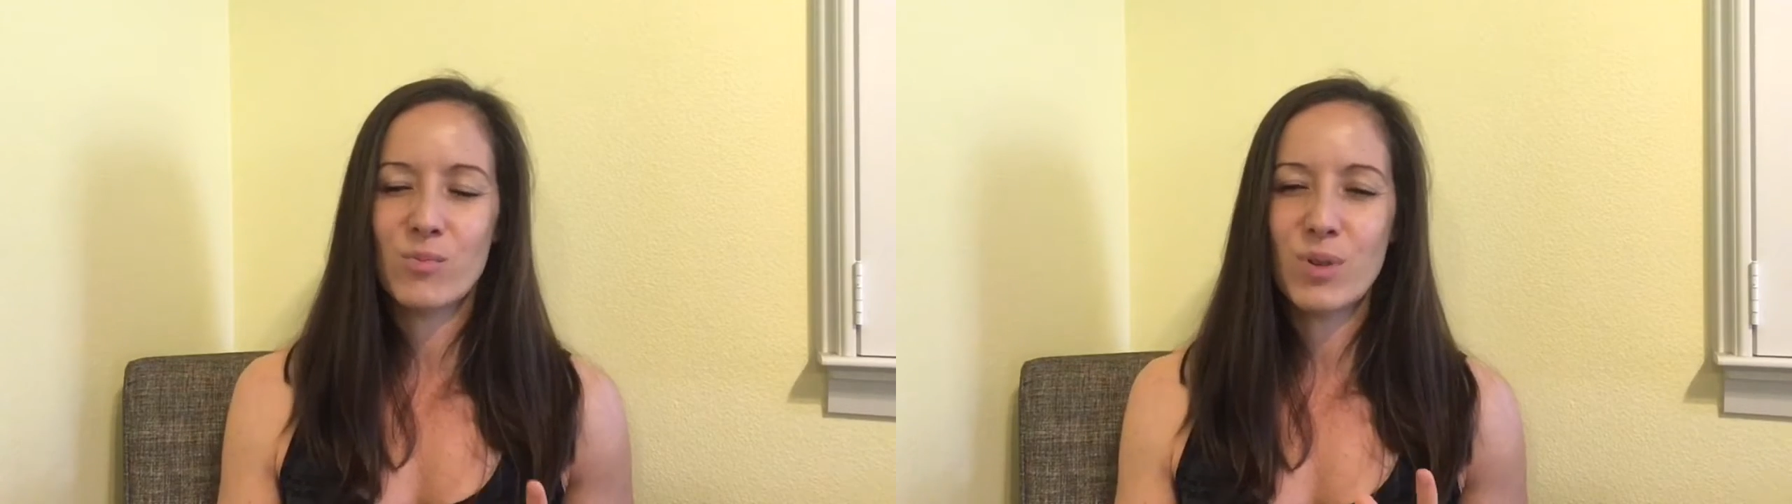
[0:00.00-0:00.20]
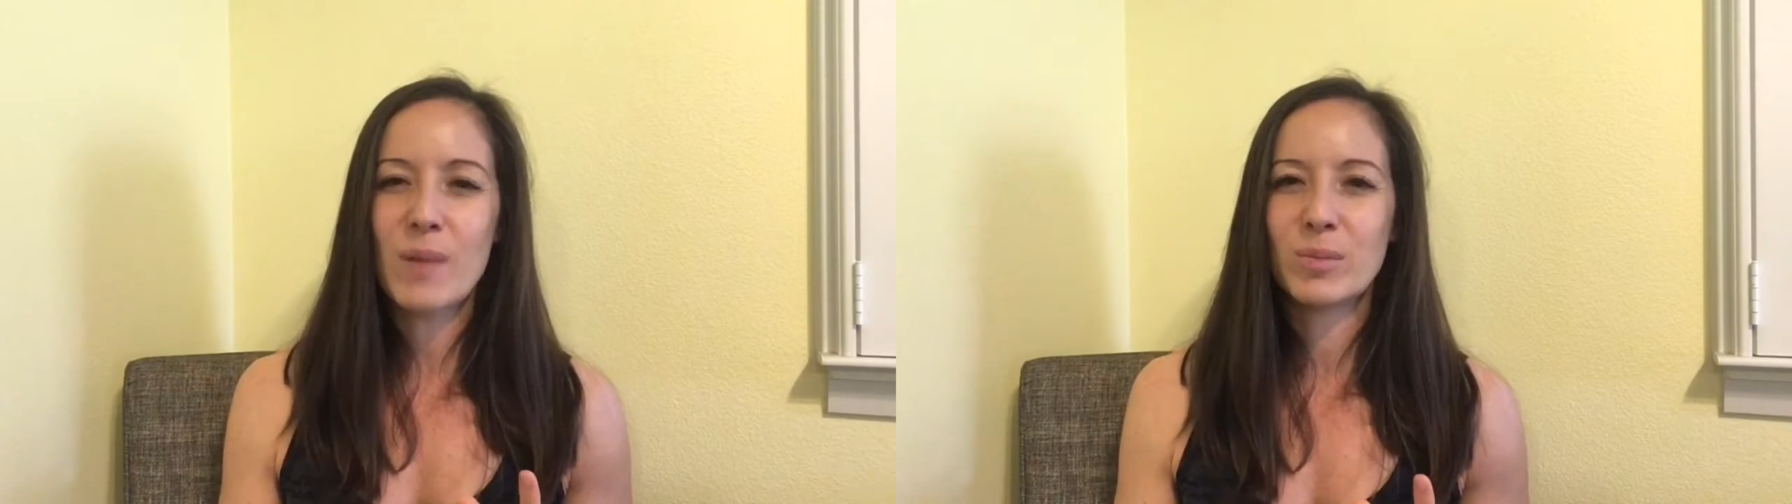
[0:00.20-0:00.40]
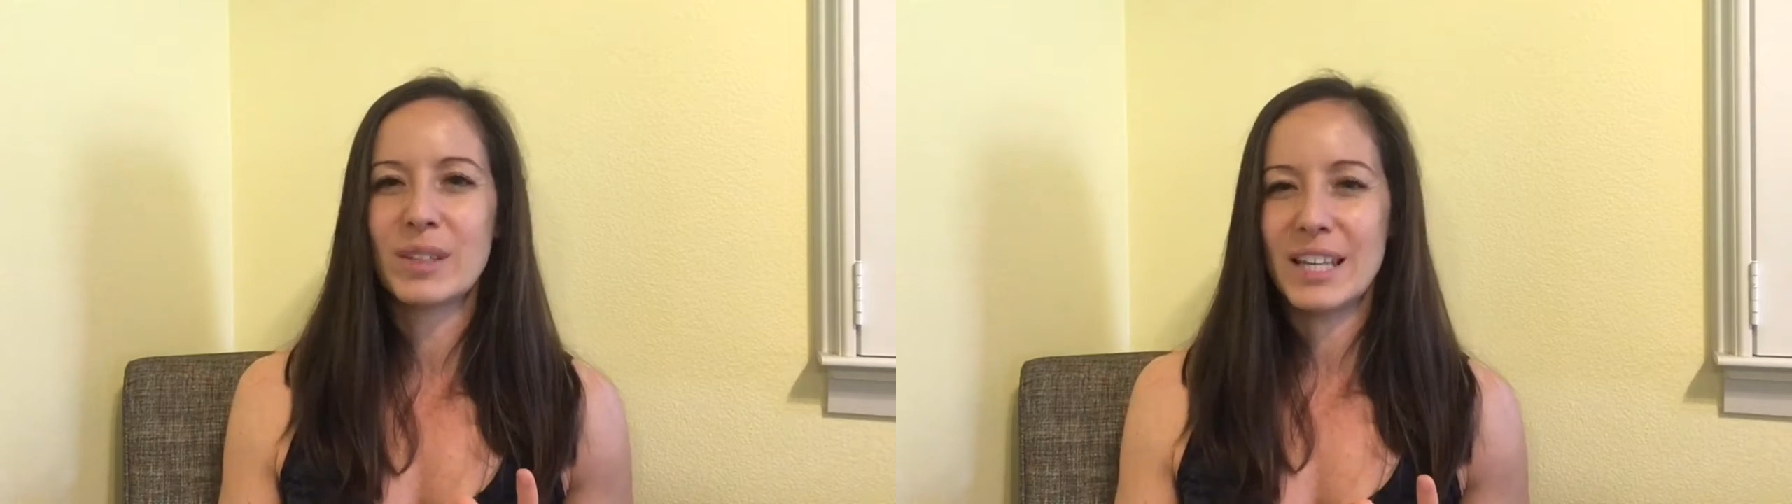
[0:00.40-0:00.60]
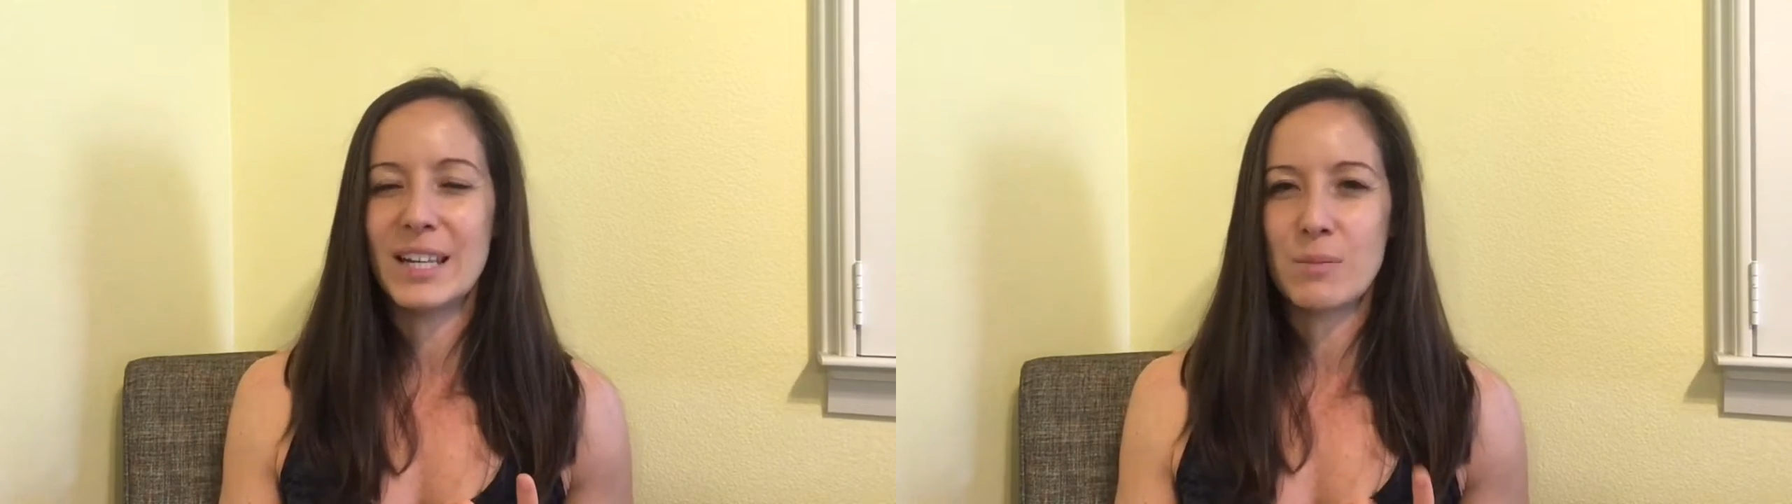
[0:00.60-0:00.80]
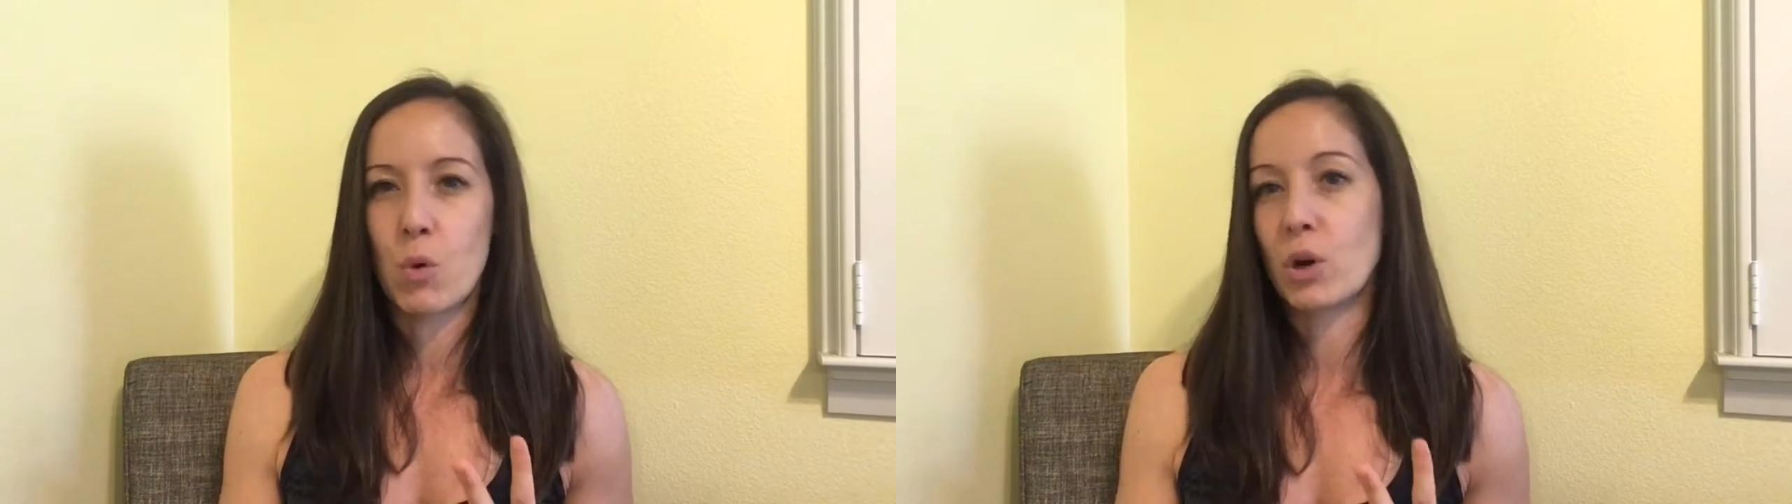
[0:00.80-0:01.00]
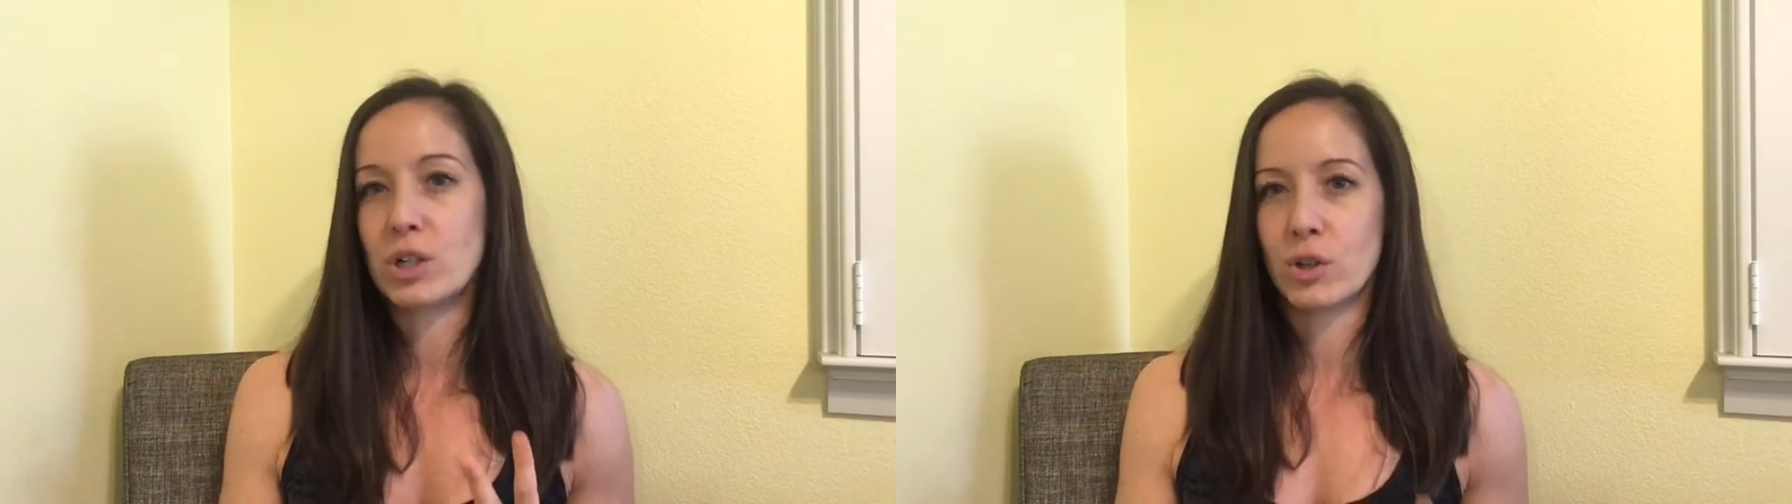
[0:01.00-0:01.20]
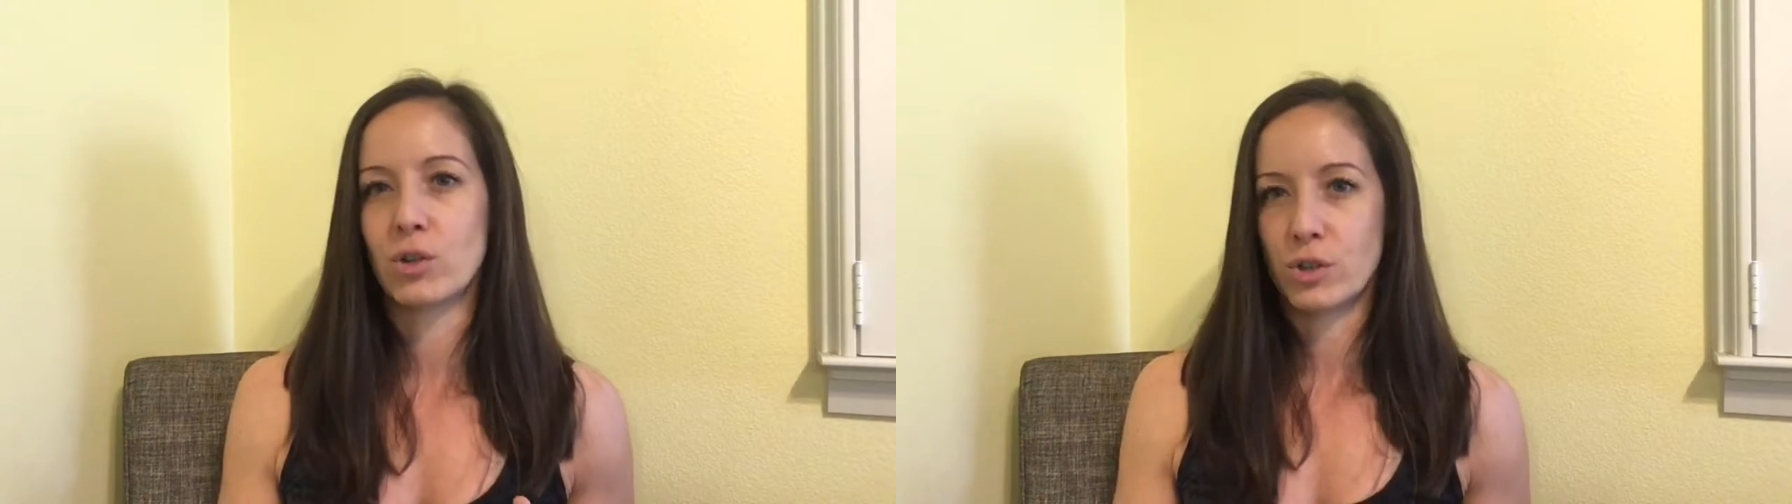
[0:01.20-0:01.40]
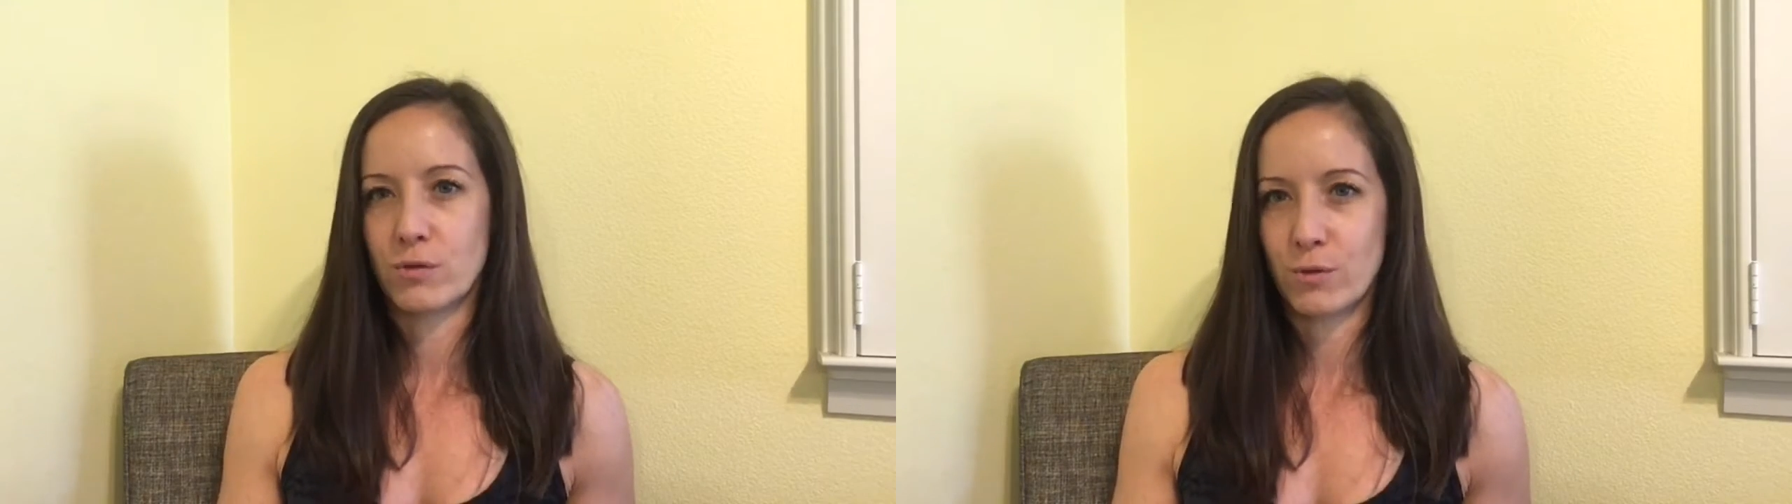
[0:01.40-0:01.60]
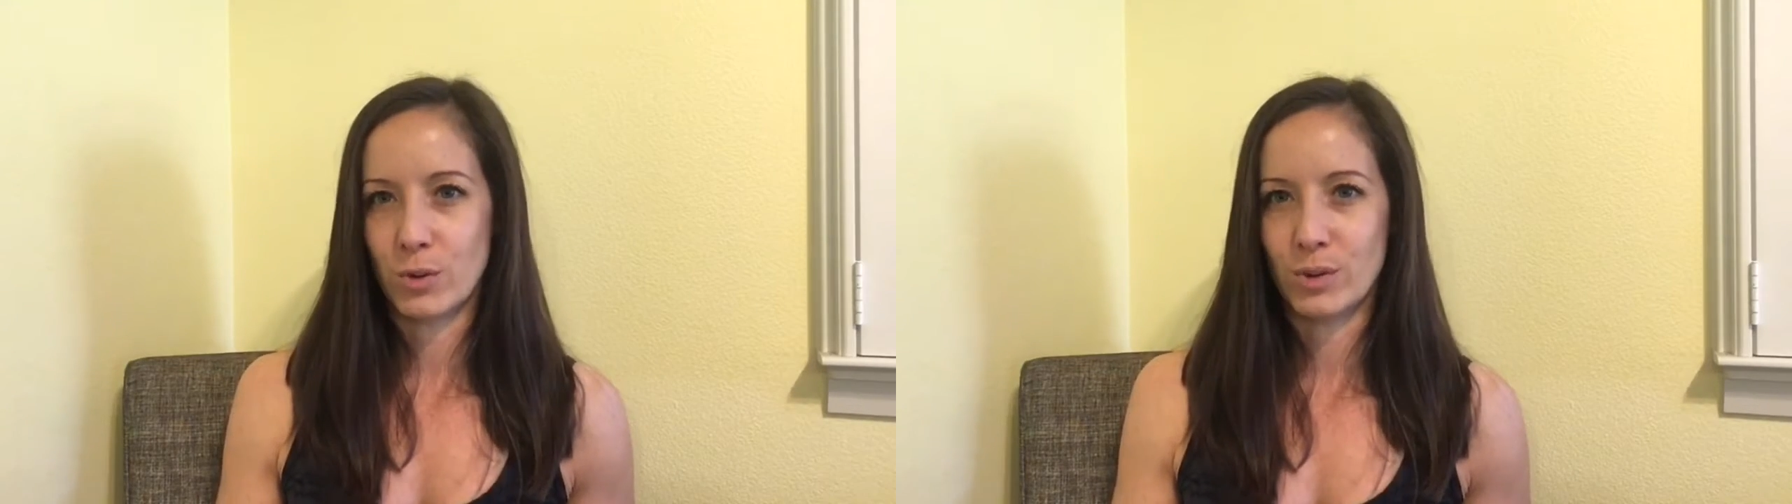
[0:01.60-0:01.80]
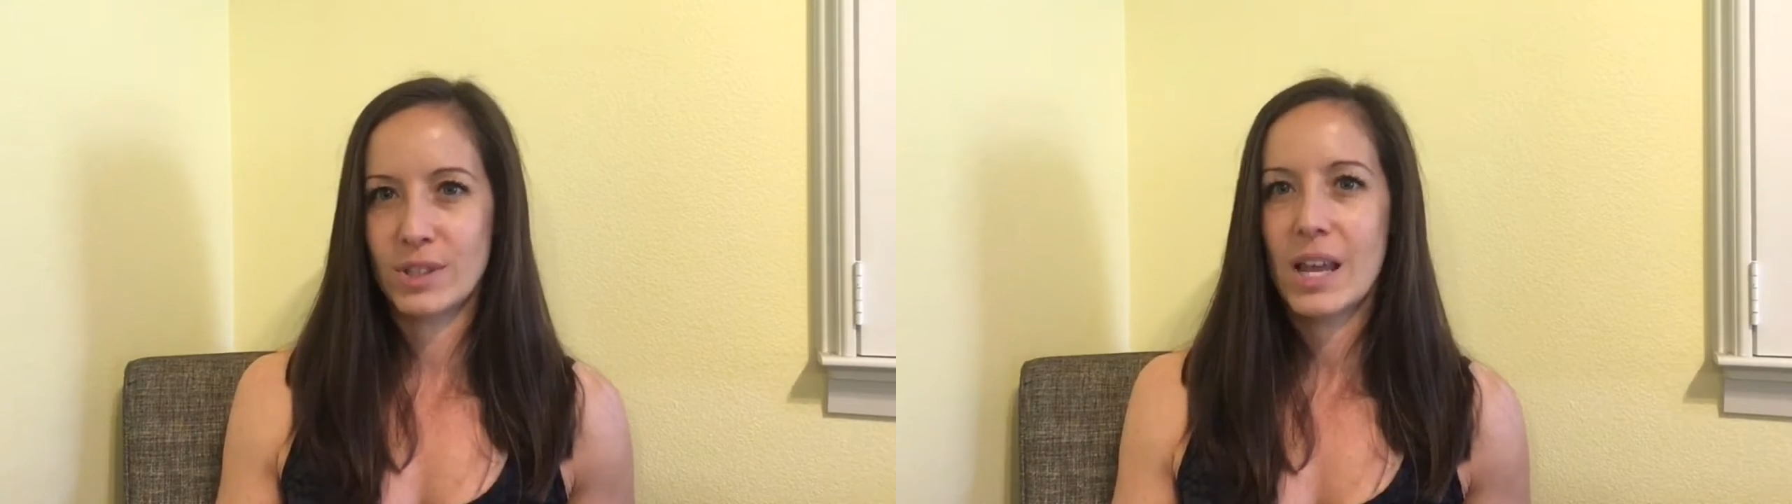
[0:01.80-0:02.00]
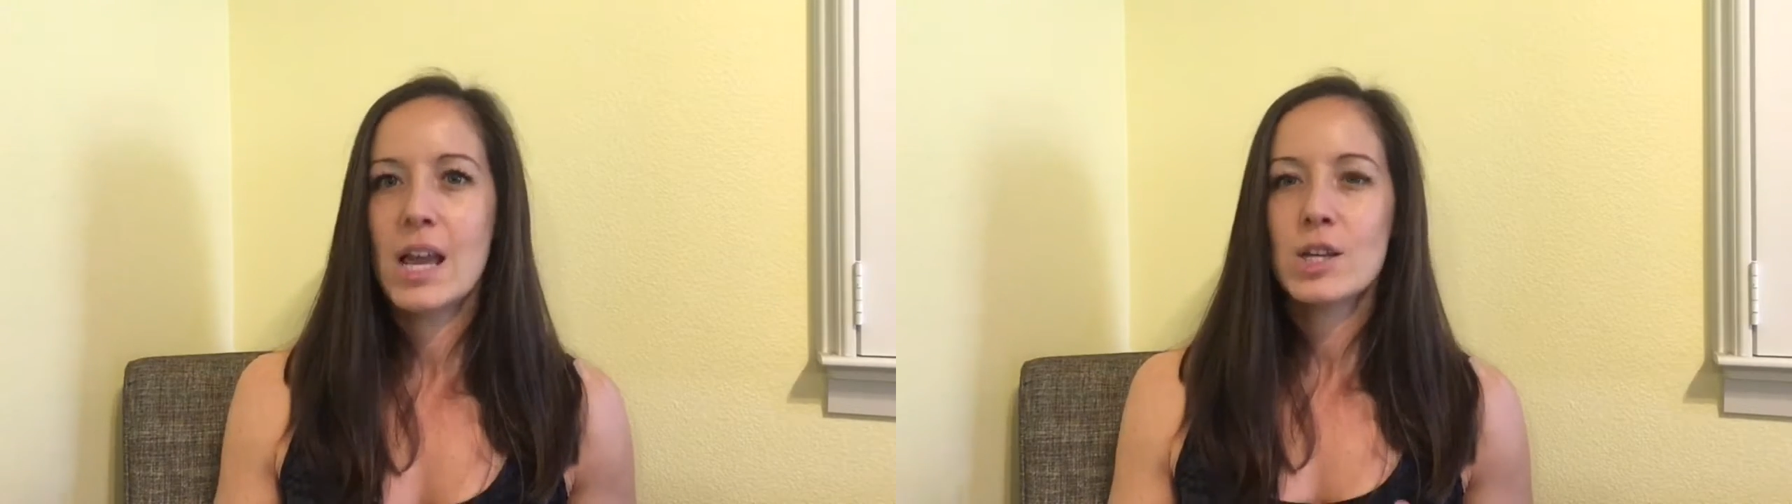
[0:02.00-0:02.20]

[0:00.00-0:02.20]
probably eating more indulgent foods.